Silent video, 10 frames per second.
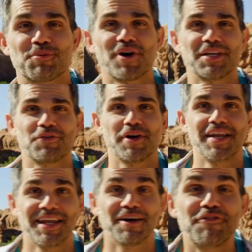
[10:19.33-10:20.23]
surprise for
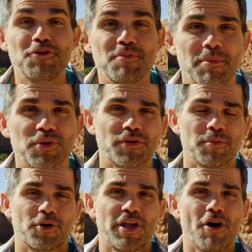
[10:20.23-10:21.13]
Edie. A few members
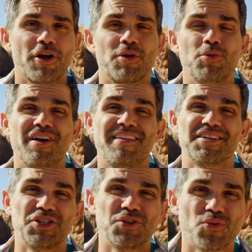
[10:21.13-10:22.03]
from her Chiari community
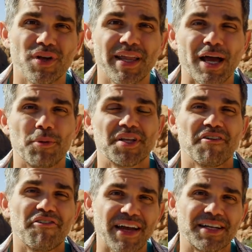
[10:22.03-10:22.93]
that she's really helped
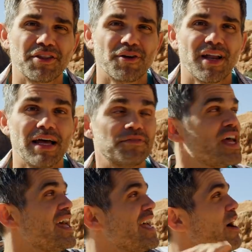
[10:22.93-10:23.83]
and affected their lives